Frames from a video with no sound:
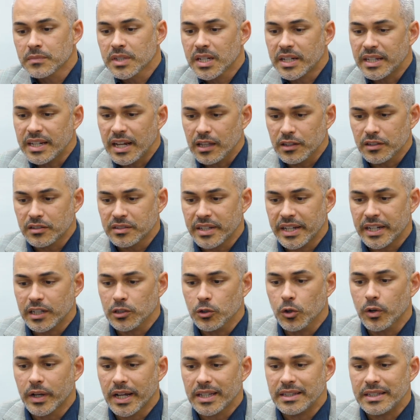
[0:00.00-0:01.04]
And now let's take a
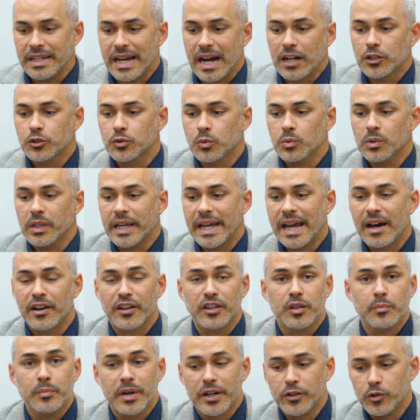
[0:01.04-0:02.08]
look at the actual layout
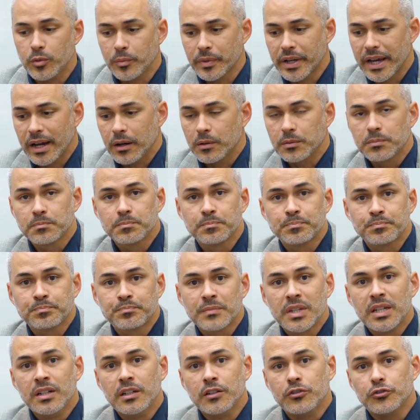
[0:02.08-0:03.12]
of the bedroom count.
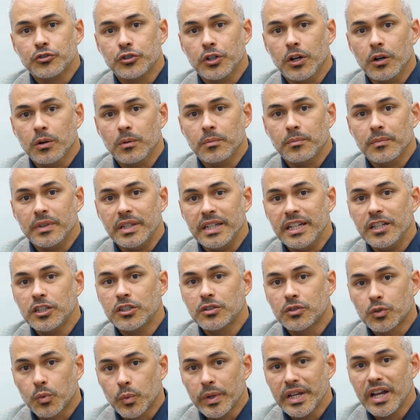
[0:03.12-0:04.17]
So
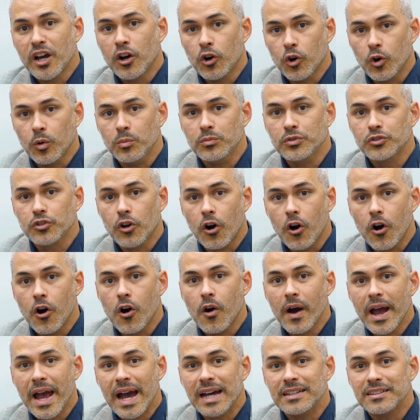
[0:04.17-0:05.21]
these 3 homes all
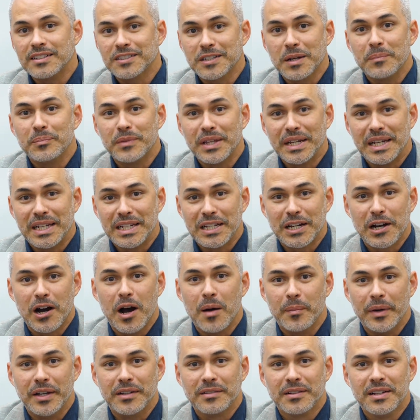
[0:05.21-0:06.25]
had something in
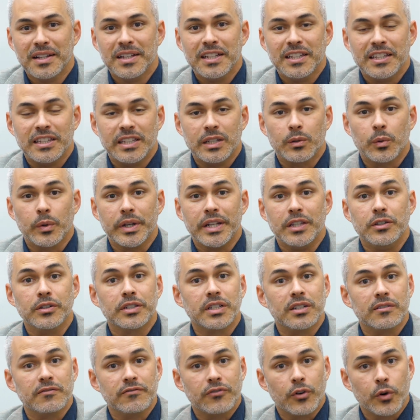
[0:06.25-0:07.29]
common. They were either
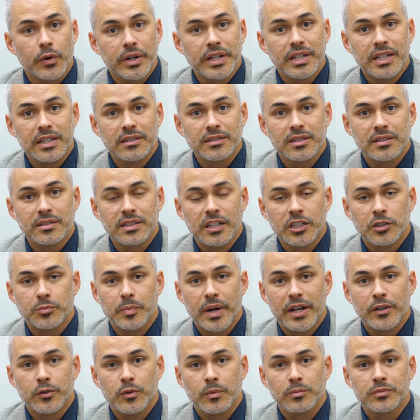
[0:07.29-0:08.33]
converted into 6
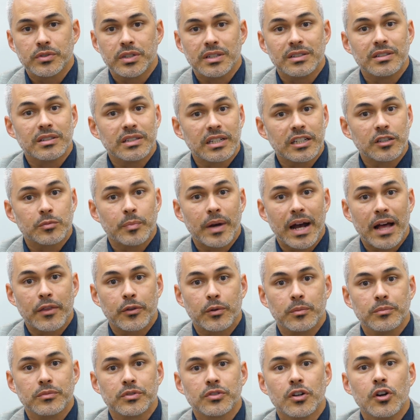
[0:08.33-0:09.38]
bedrooms and 6
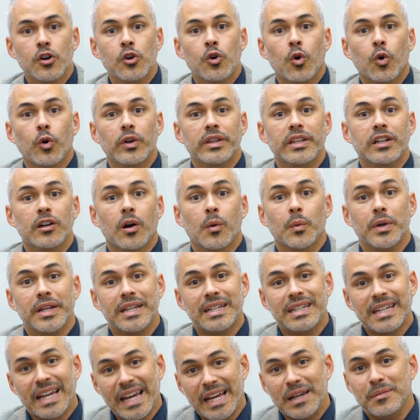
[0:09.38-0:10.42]
bathrooms, or they already
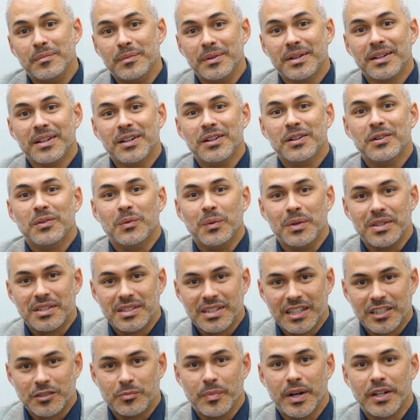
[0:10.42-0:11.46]
came with
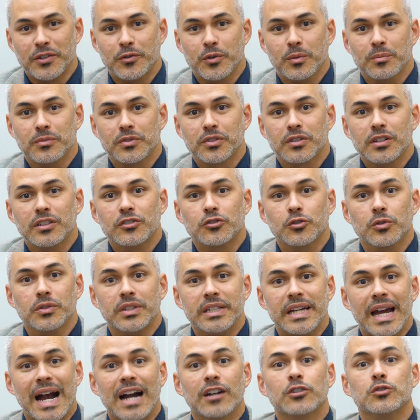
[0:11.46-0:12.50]
6 bedrooms. So
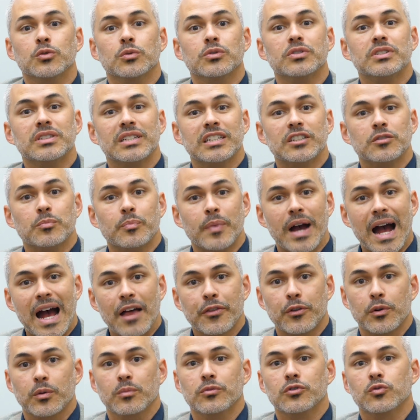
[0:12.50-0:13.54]
the actual 6
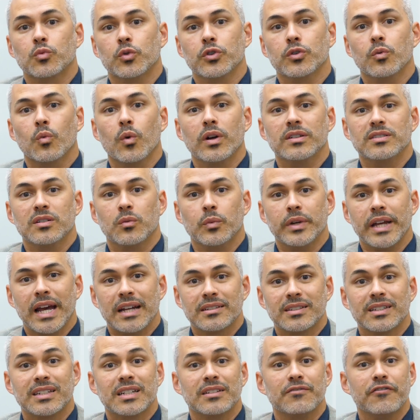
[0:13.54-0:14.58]
bathrooms were the ones that we
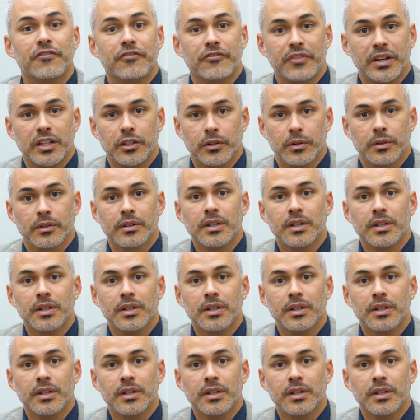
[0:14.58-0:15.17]
had to configure.